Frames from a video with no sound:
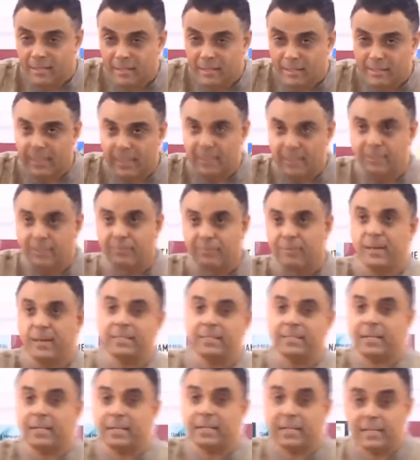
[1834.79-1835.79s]
Thursday, Friday,
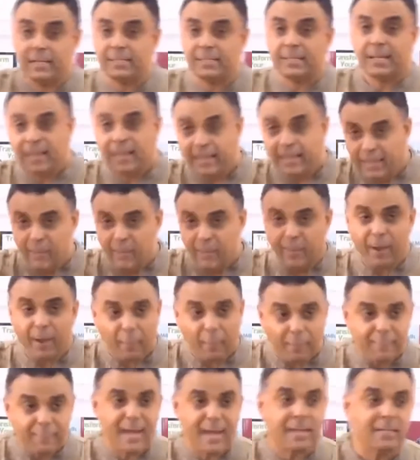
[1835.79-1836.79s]
Saturday, Sunday, and they work
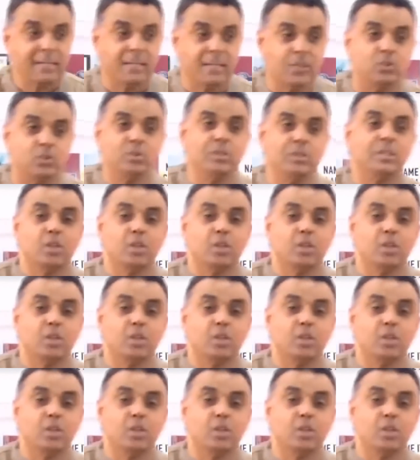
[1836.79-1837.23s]
Monday, Tuesday.